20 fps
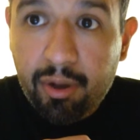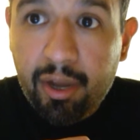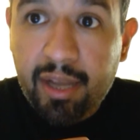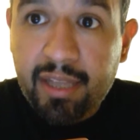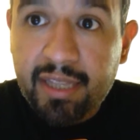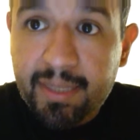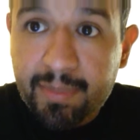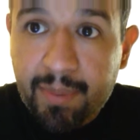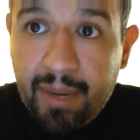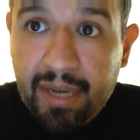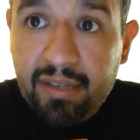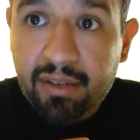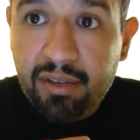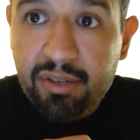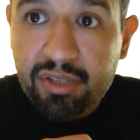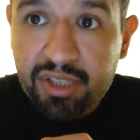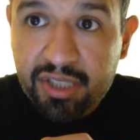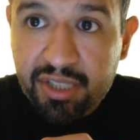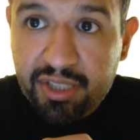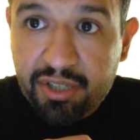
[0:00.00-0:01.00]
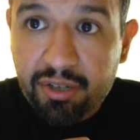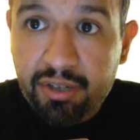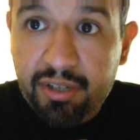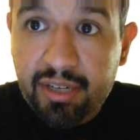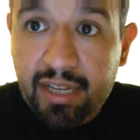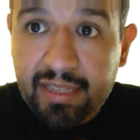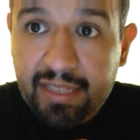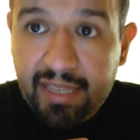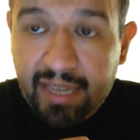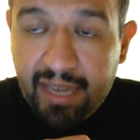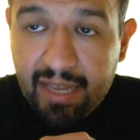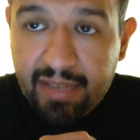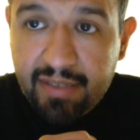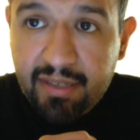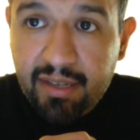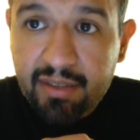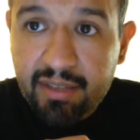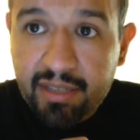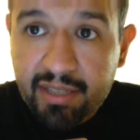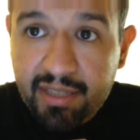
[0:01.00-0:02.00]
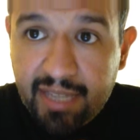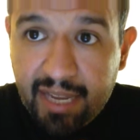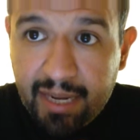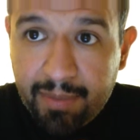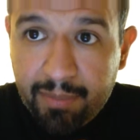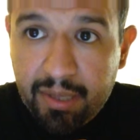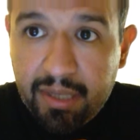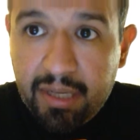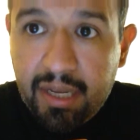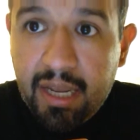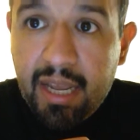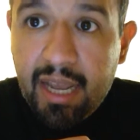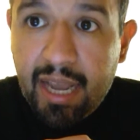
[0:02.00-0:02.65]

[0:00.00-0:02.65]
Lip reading: And Smackdown just turned at the end of the segment,